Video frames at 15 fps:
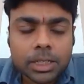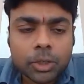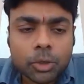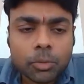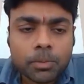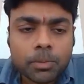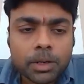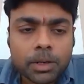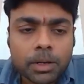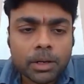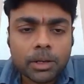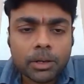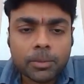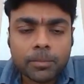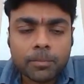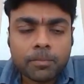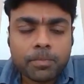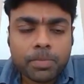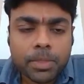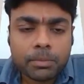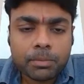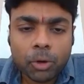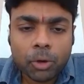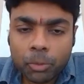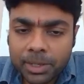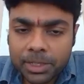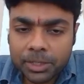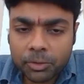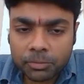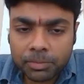So,
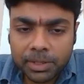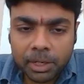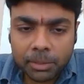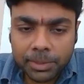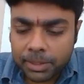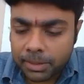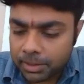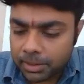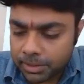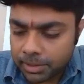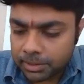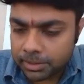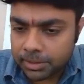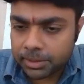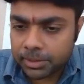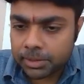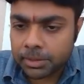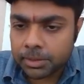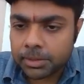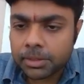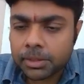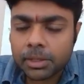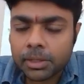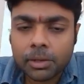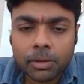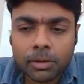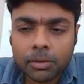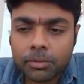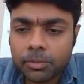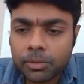prohibition of Benami transactions. A
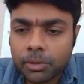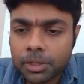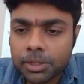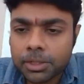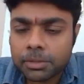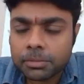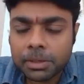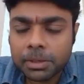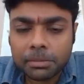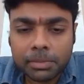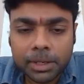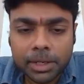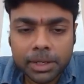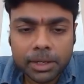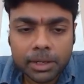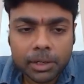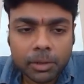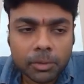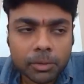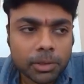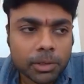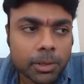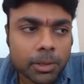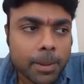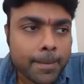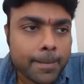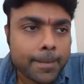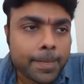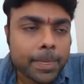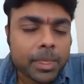lot of noise has been made around
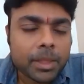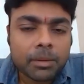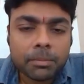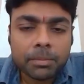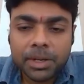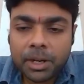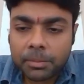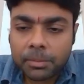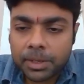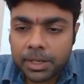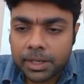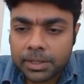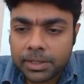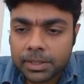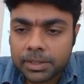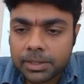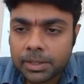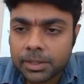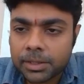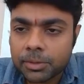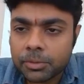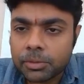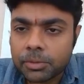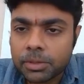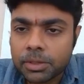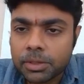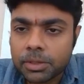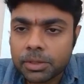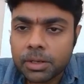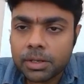Benami assets, and you
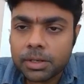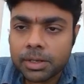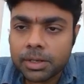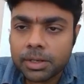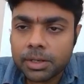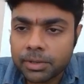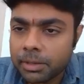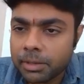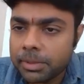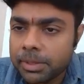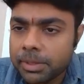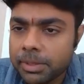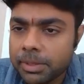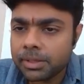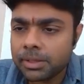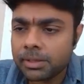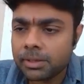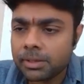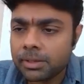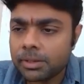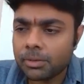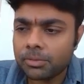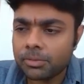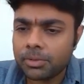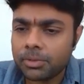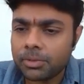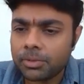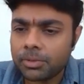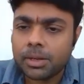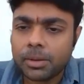would definitely be seeing a lot
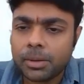of